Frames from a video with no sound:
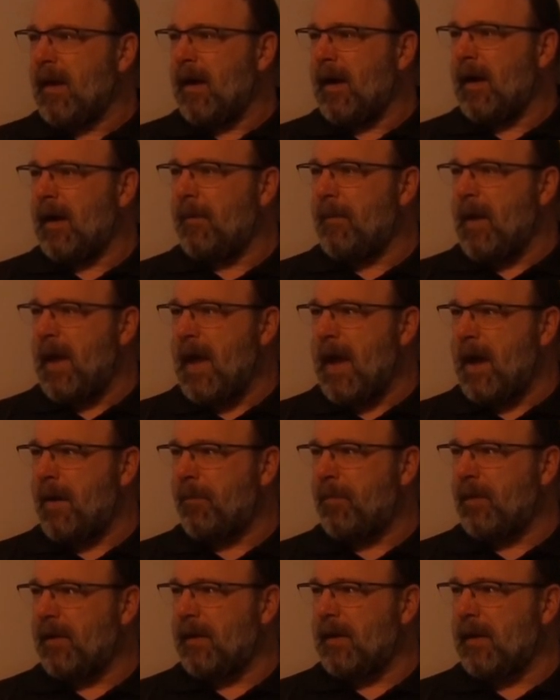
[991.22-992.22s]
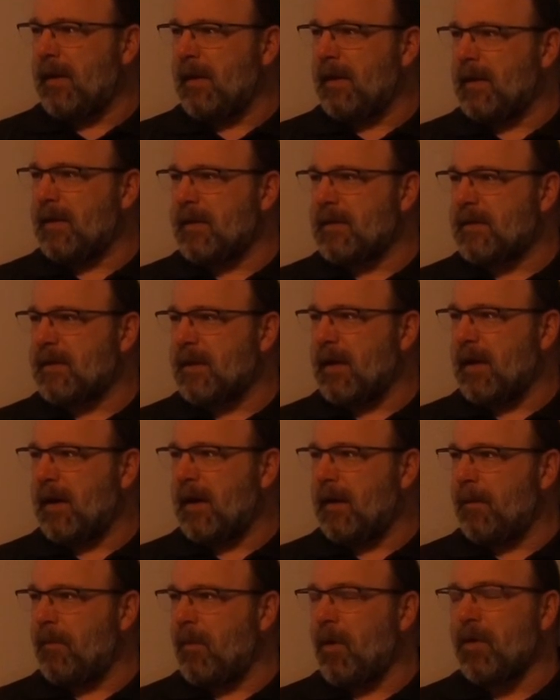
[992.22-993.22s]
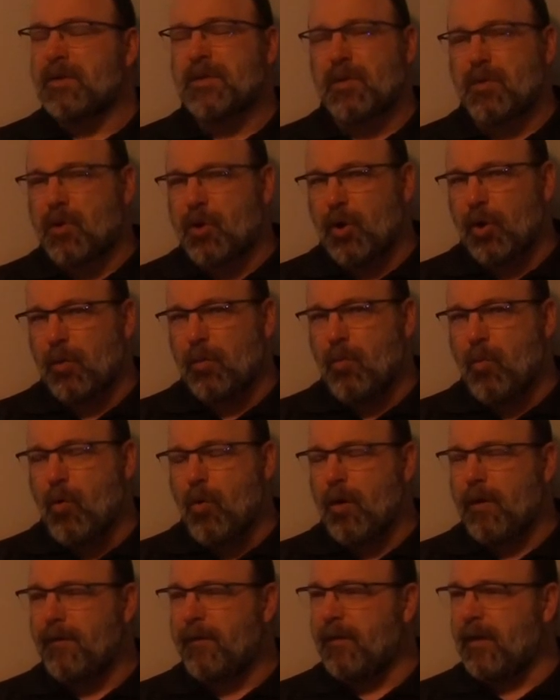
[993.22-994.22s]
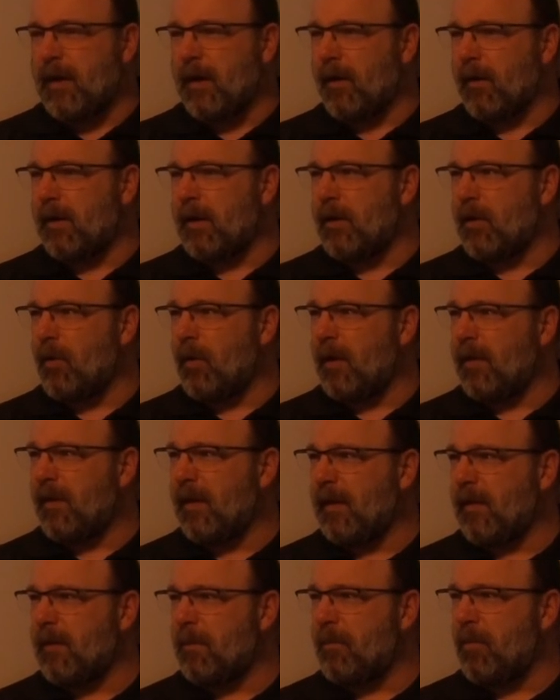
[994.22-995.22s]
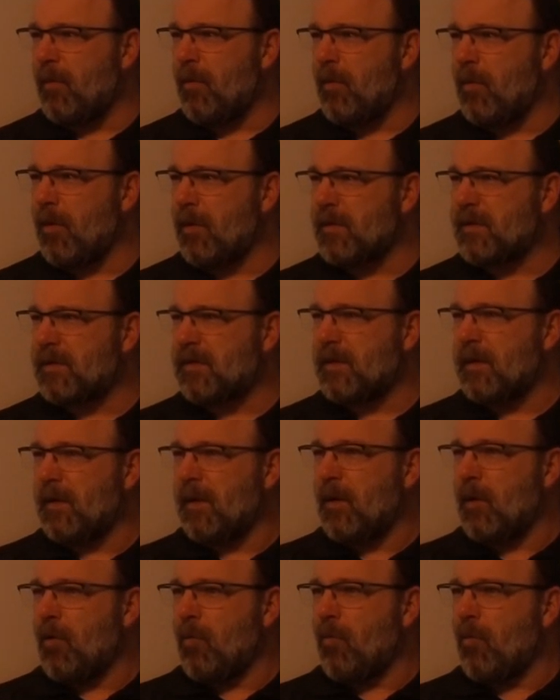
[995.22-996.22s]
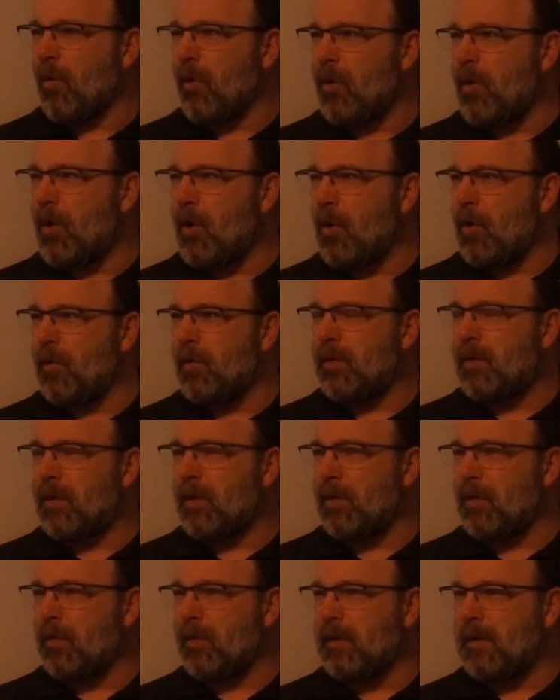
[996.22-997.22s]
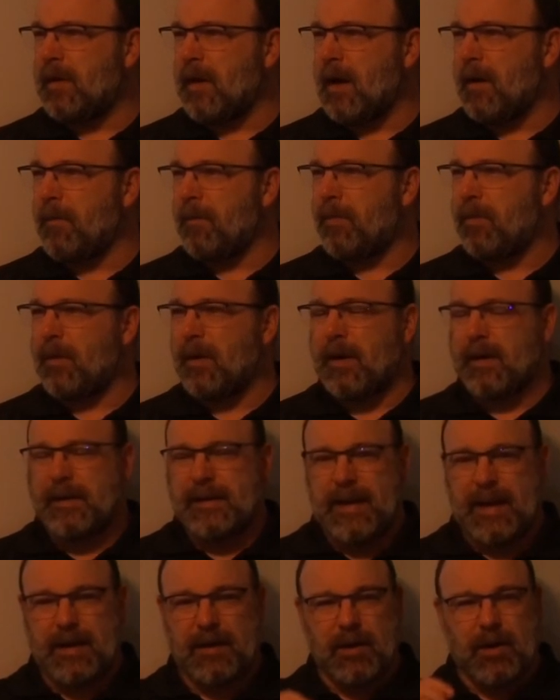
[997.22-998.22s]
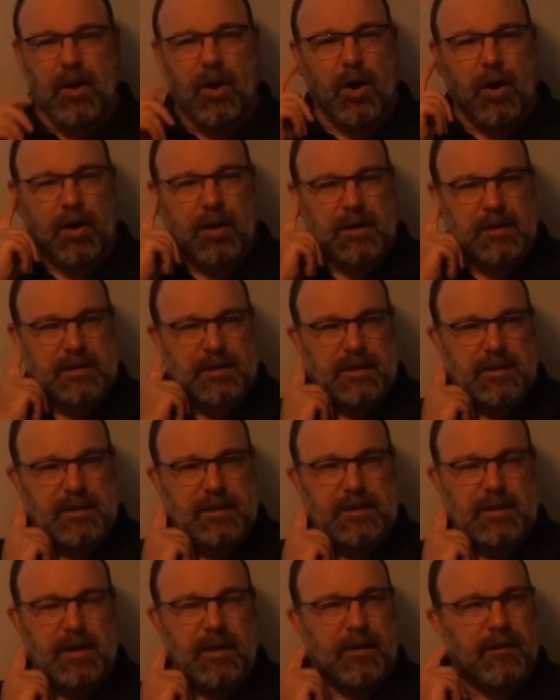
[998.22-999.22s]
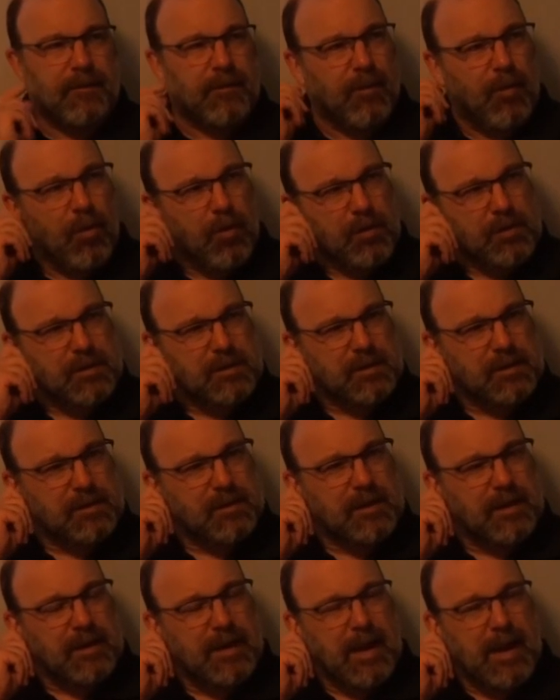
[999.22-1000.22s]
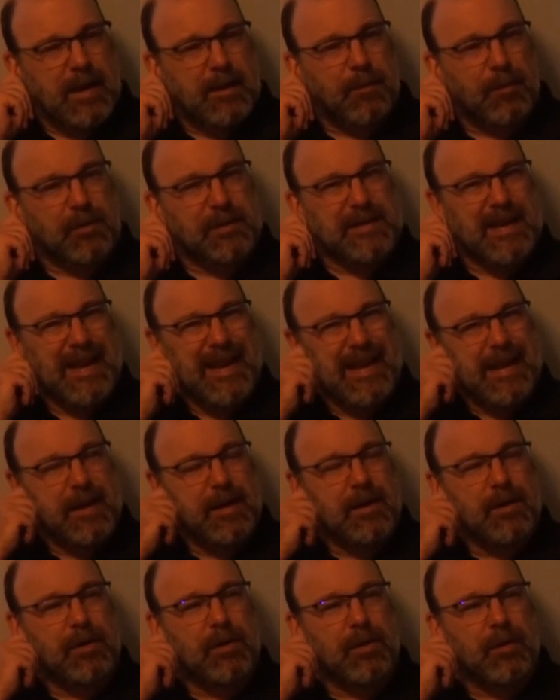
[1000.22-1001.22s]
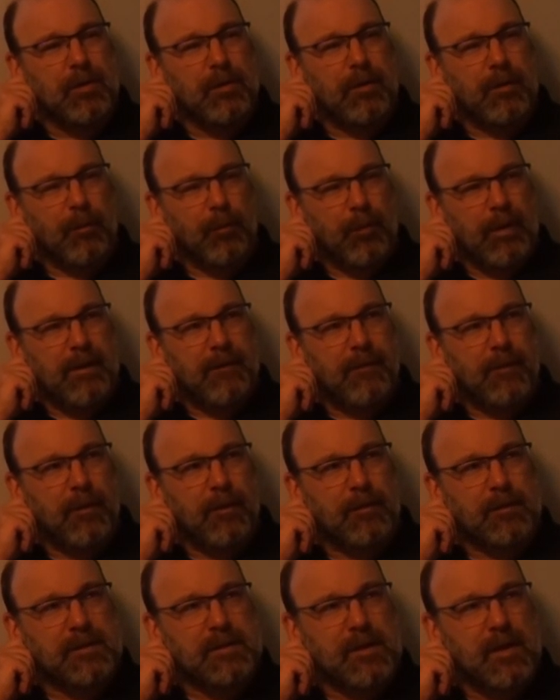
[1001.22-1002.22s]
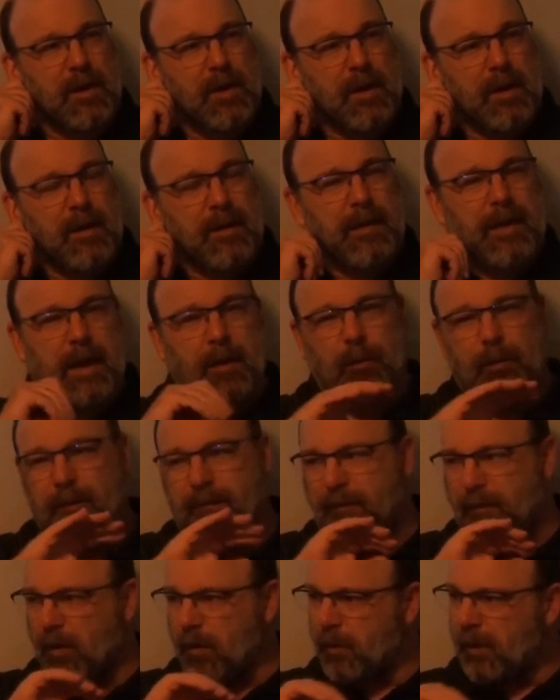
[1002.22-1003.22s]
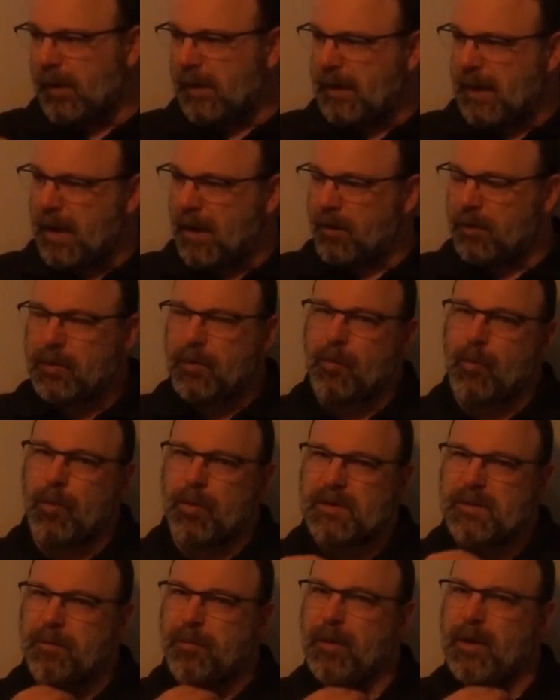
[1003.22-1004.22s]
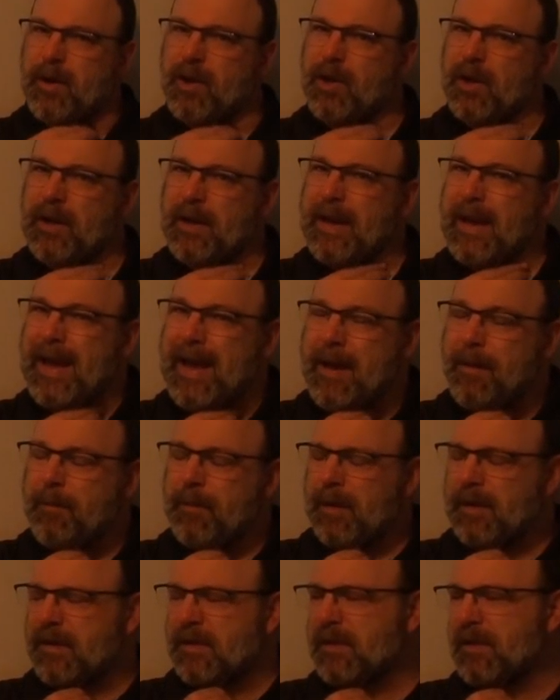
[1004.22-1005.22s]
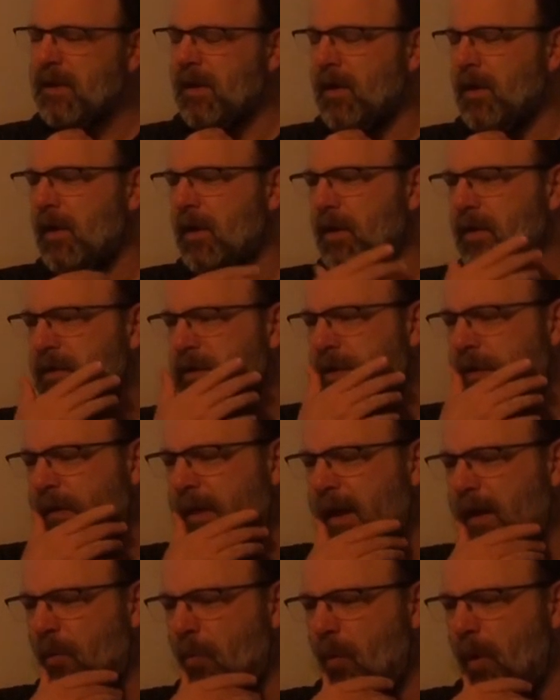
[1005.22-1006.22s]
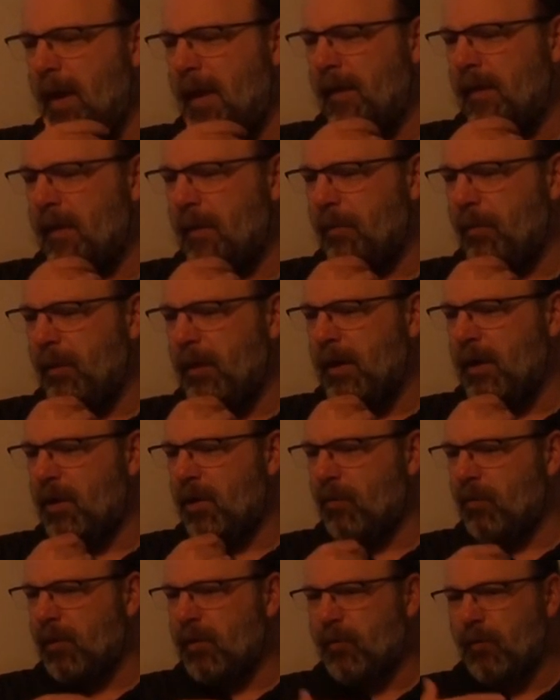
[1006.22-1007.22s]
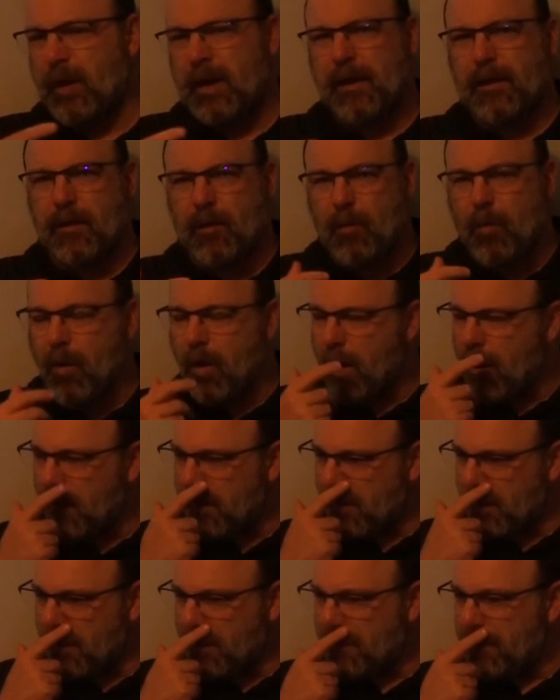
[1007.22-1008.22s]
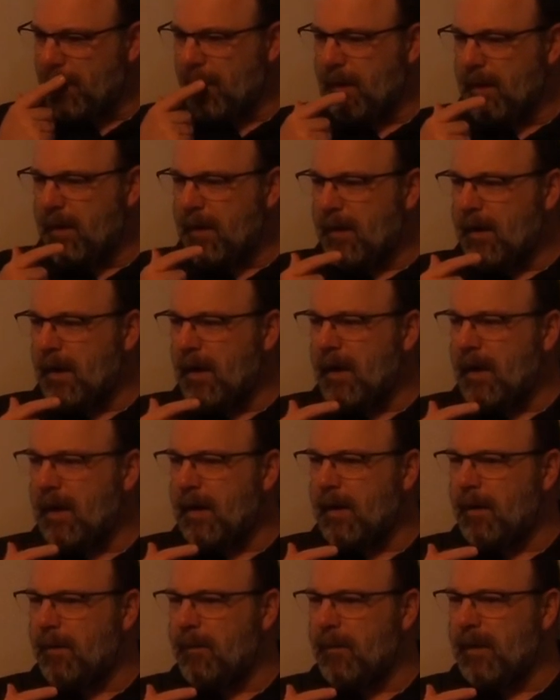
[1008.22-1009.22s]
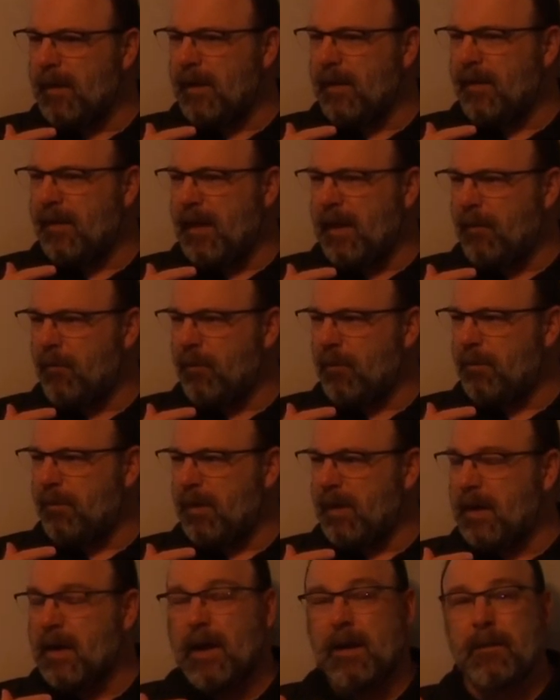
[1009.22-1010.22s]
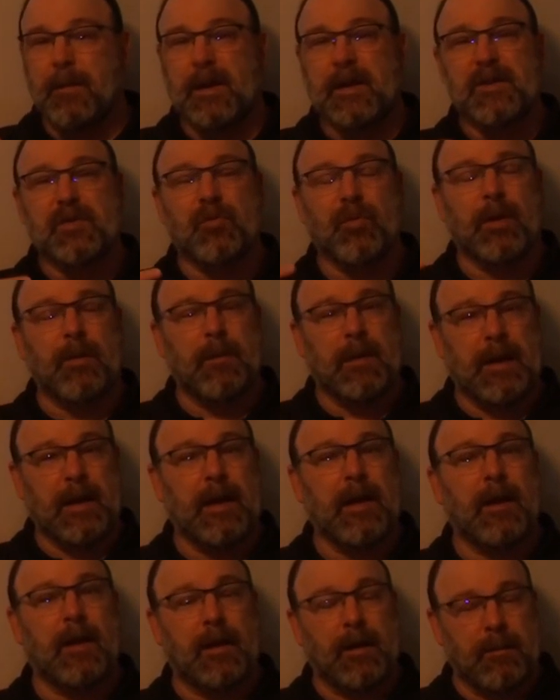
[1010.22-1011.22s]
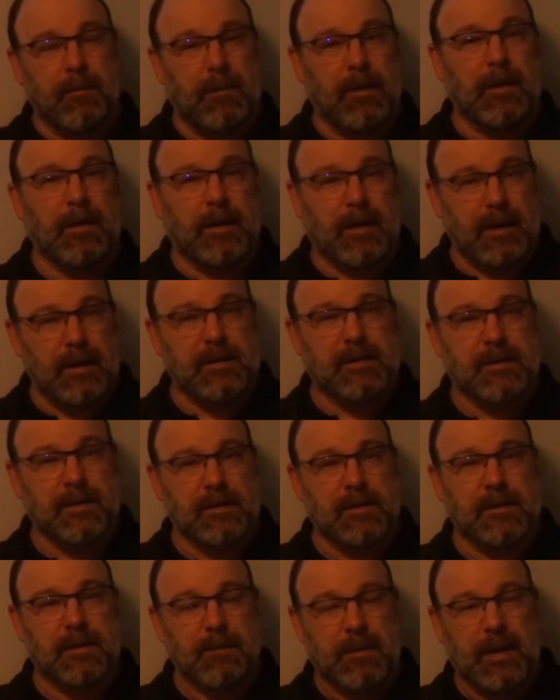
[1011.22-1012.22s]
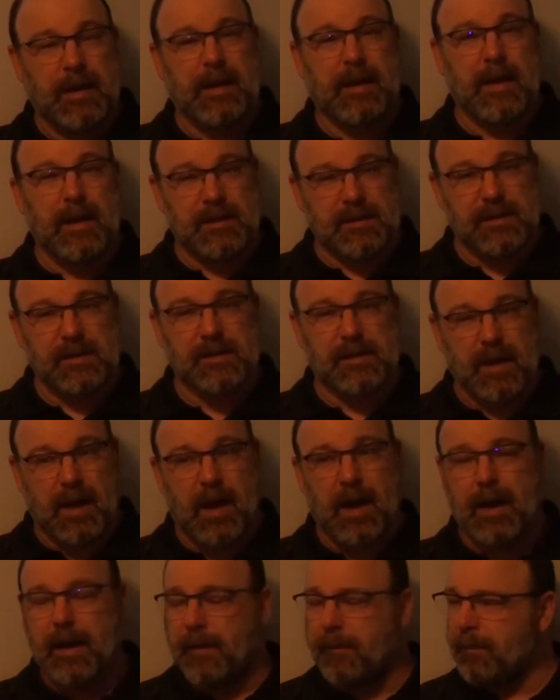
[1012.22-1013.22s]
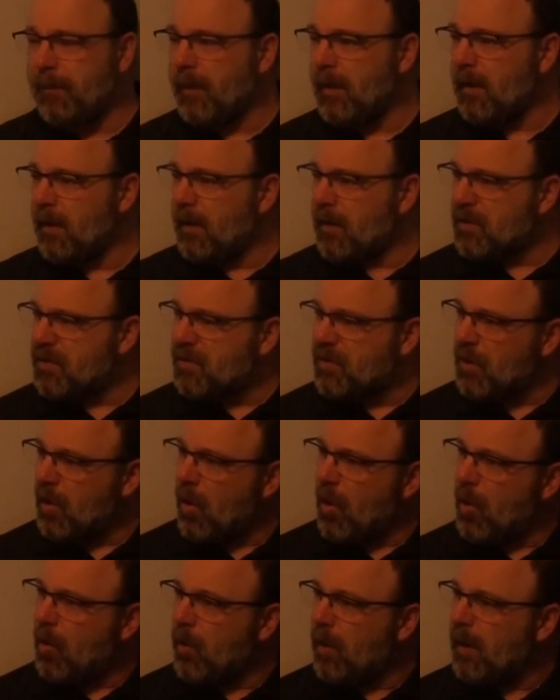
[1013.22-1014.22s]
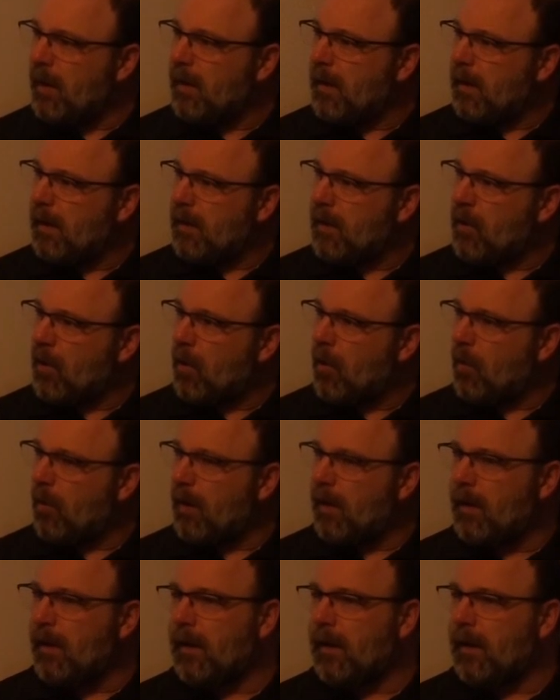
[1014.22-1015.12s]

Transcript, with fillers: um, happened is um, also germ warfare. You know, I think the Boers were known to dump dead carcasses of horses and animals into the rivers that were flowing down towards British encampments so that when the British would drink the water, um, they would become extremely ill and in cases, many cases die. So, it, you know,